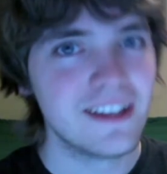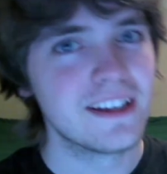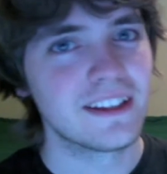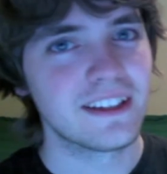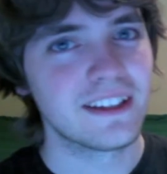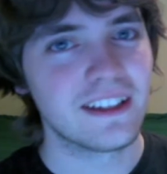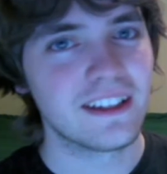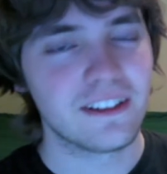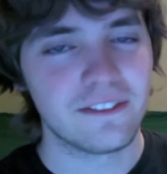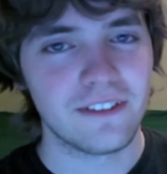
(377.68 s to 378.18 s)

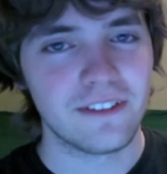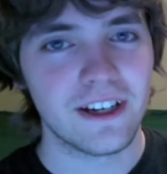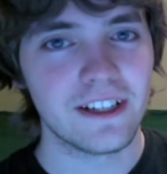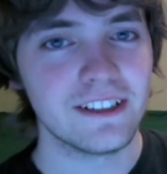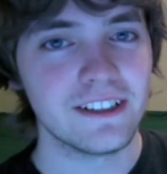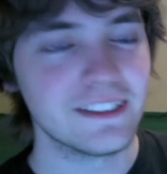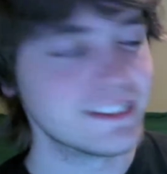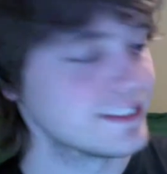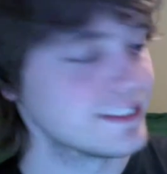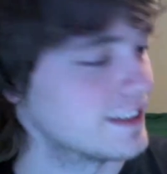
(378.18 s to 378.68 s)
King of
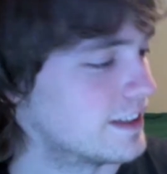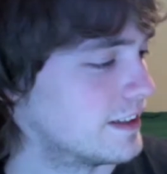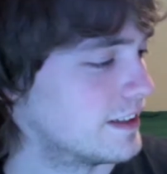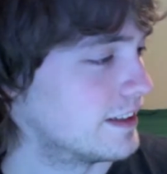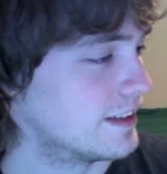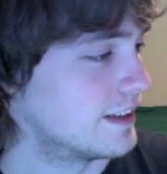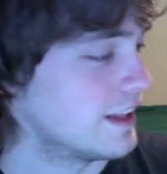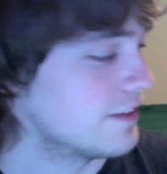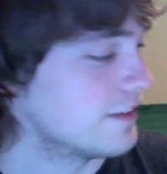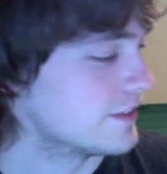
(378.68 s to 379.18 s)
Fighters
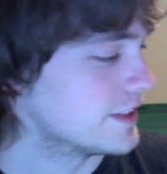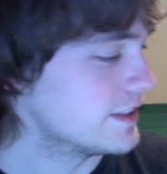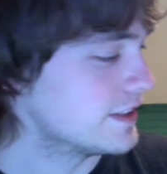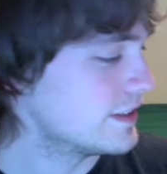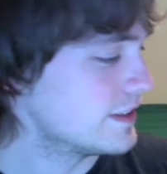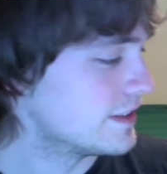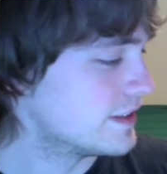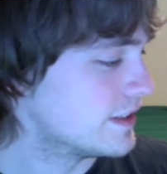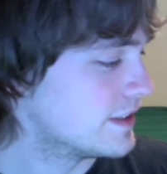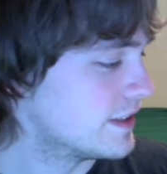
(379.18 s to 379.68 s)
11,
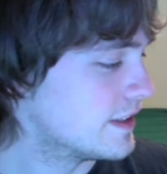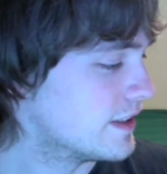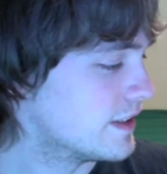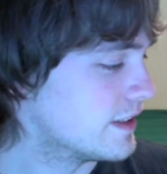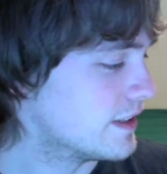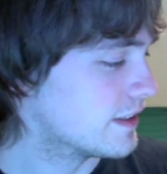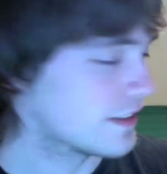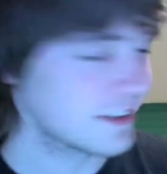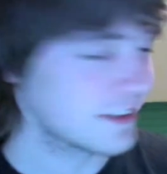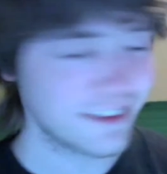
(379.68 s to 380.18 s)

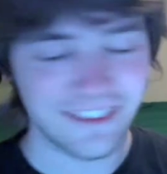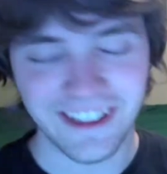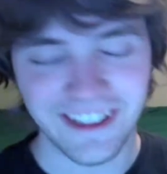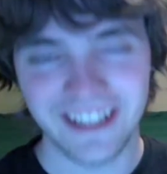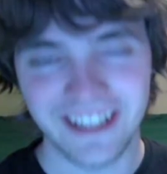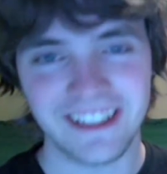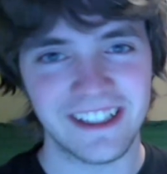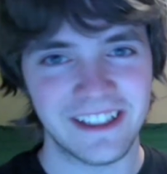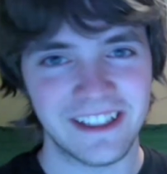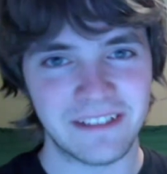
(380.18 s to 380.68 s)

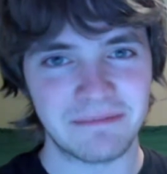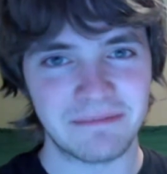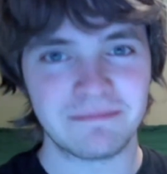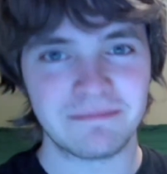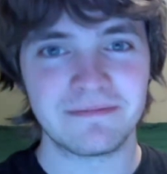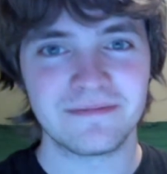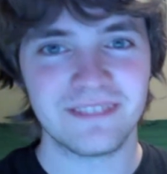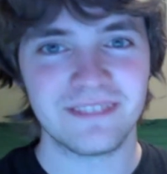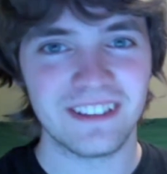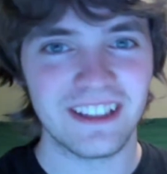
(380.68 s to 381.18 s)
great game.
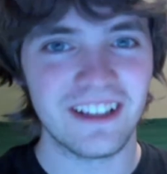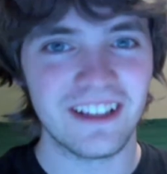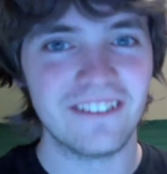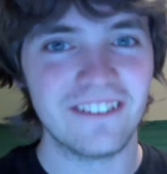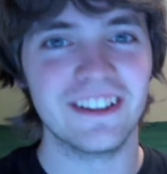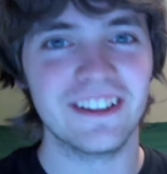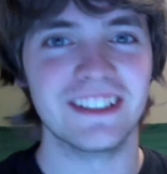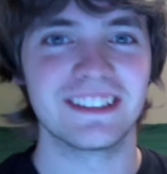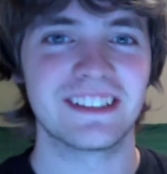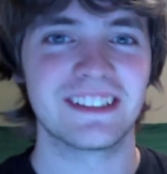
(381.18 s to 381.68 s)

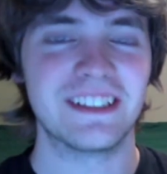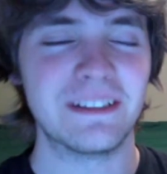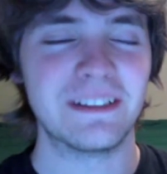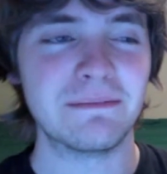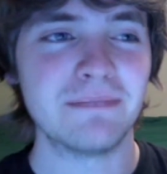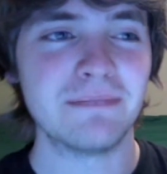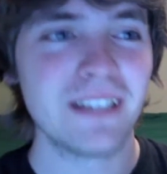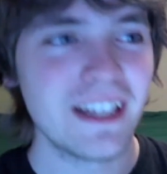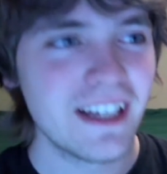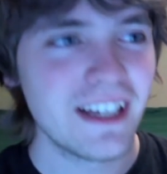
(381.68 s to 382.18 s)
Love this
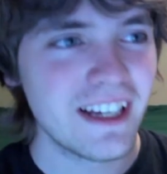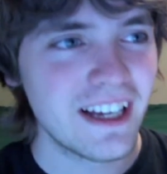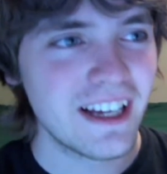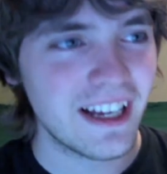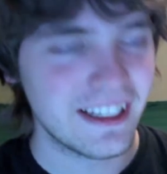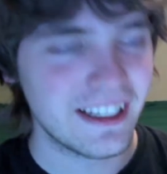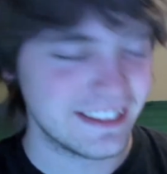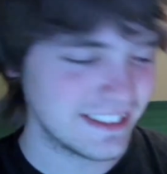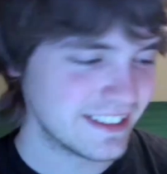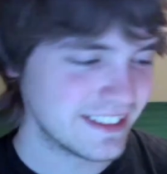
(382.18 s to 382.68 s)
game.
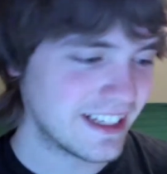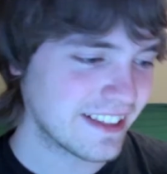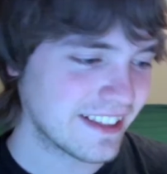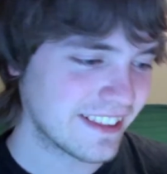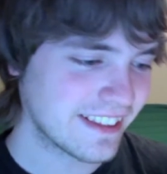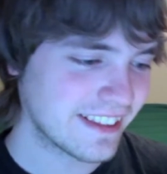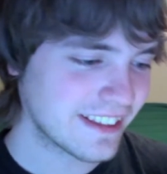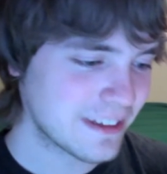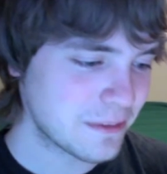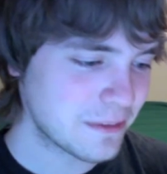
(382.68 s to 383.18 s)
I did not
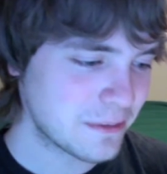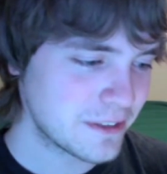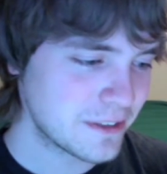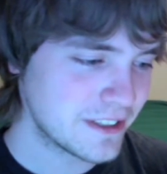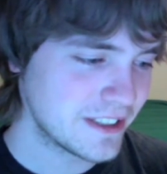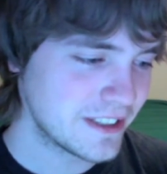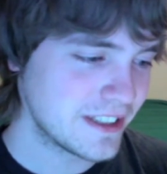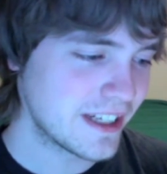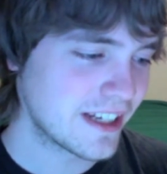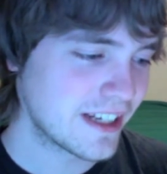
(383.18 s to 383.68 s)
think I
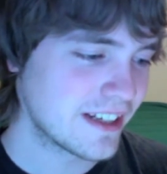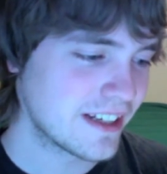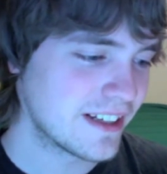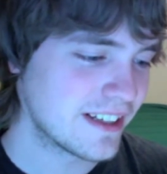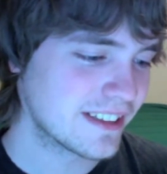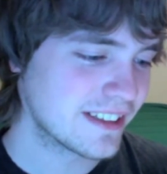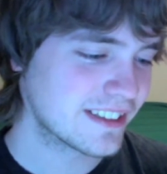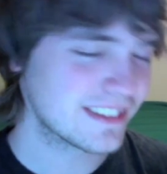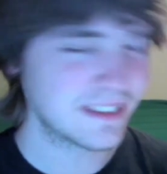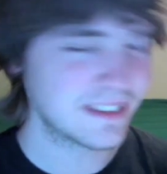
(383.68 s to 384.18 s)
would,
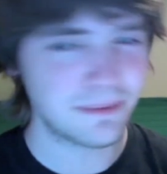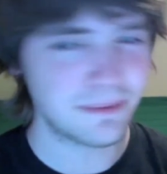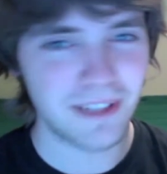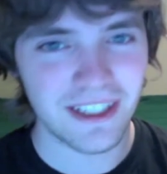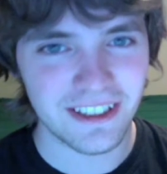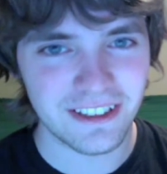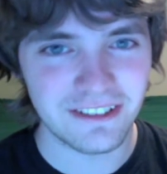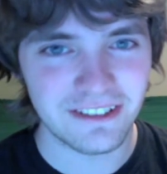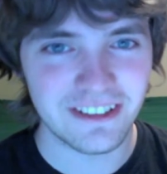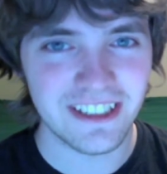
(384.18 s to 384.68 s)
because I'm not
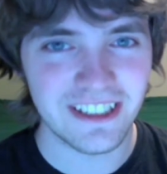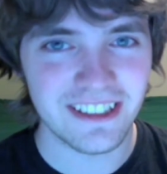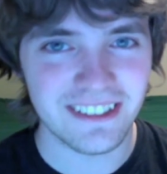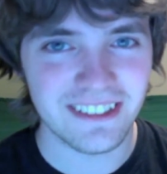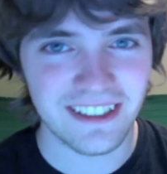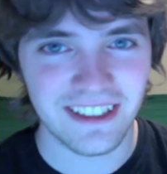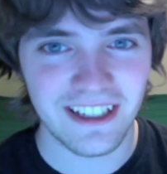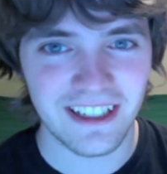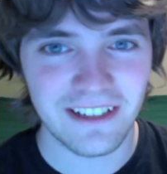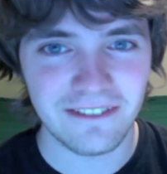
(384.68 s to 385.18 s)
a huge
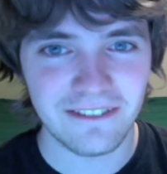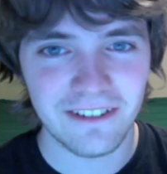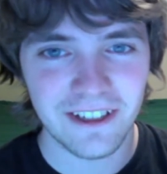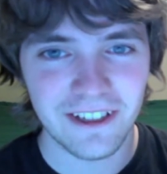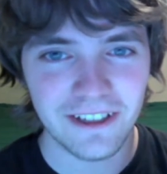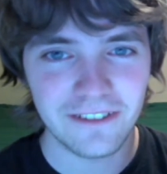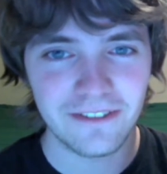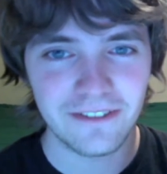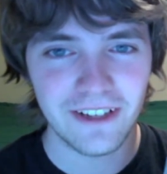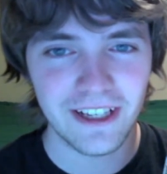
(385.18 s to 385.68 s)
SNK
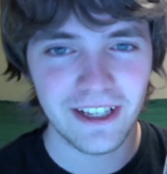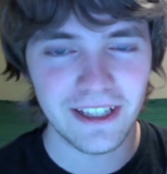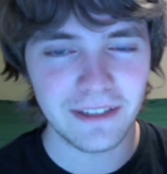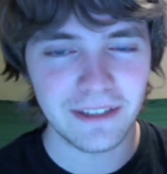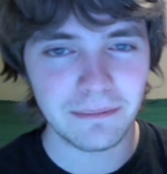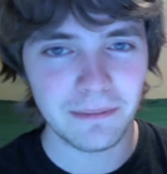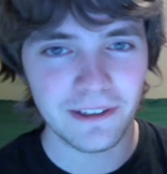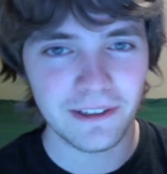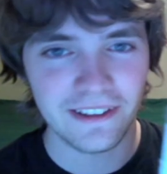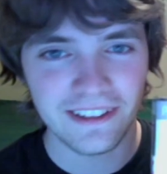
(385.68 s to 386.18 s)
fighter
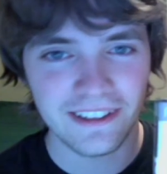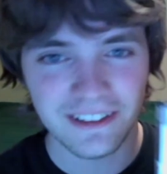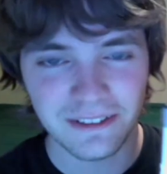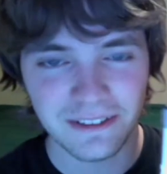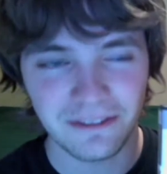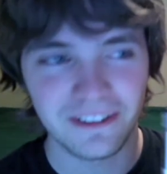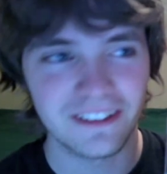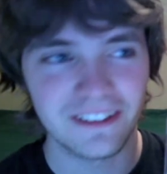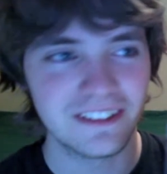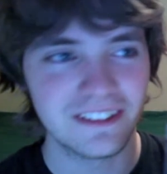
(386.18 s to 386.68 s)
fan, but this
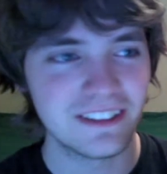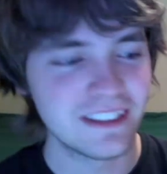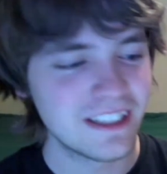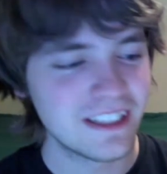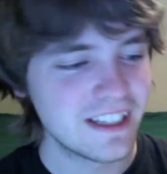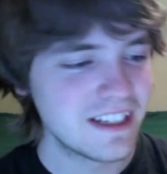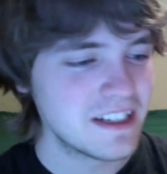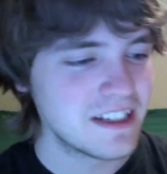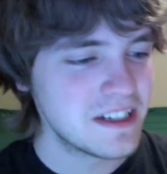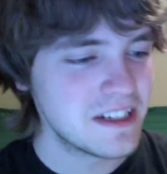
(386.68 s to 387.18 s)
one
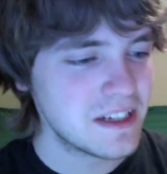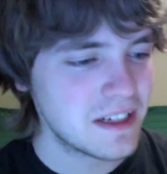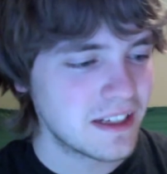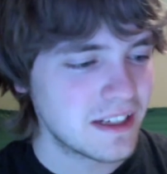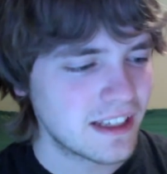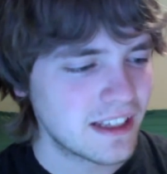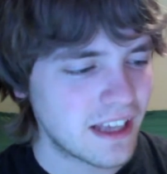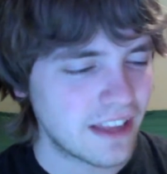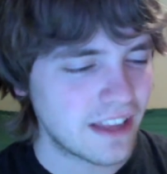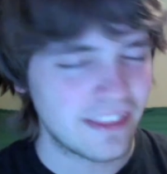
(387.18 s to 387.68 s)

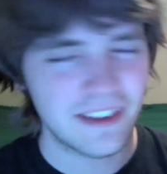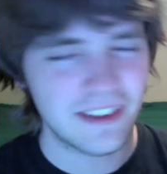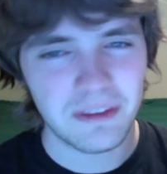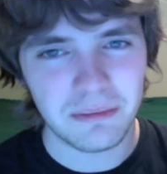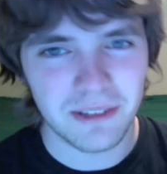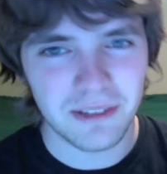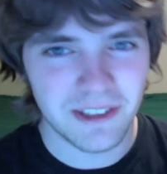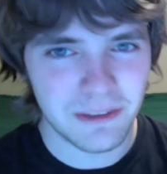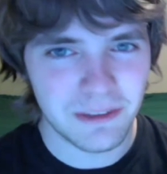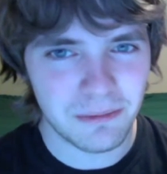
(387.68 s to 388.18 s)
I think
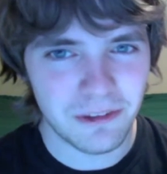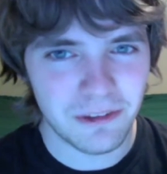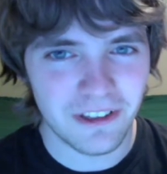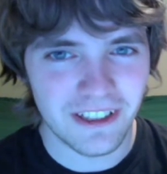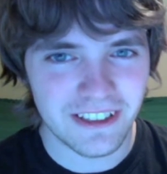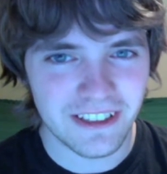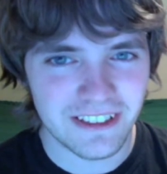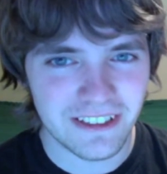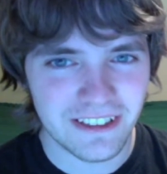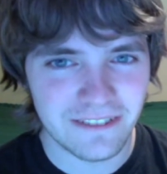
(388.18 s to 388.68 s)
plays more
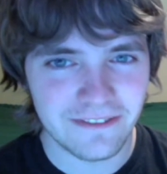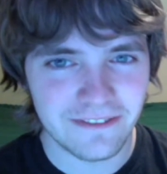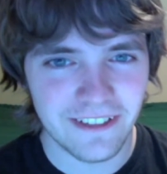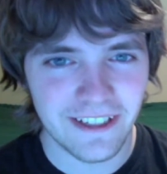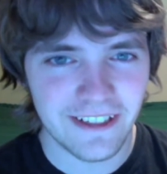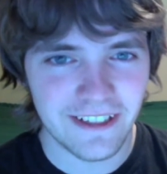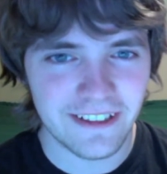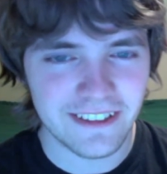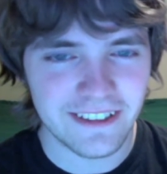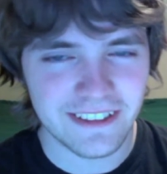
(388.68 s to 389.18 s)
like Street
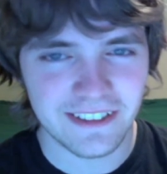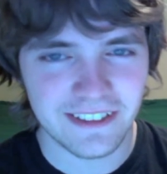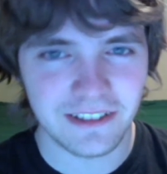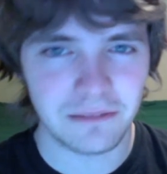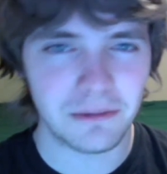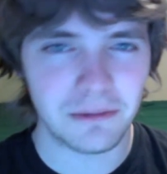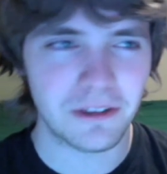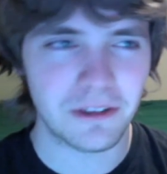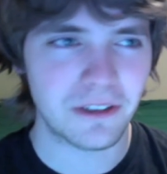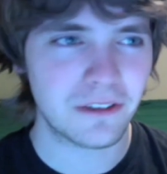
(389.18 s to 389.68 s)
Fighter. It's a little
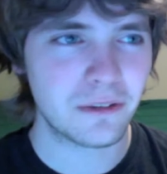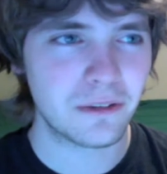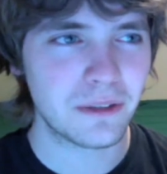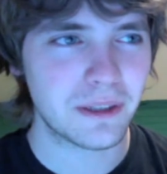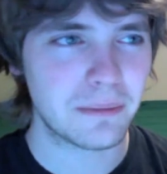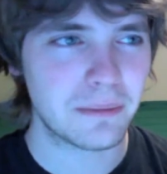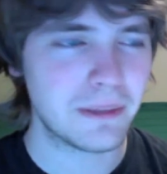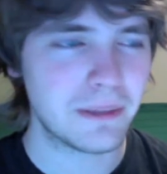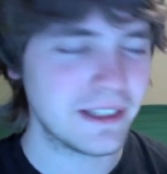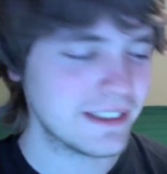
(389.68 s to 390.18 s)
more
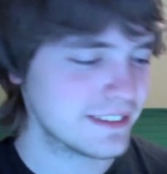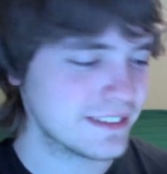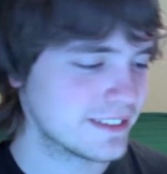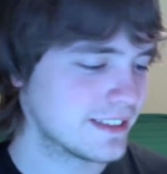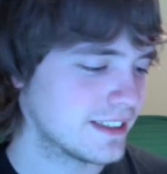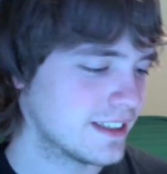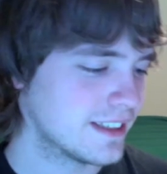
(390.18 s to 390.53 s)
quick-paced.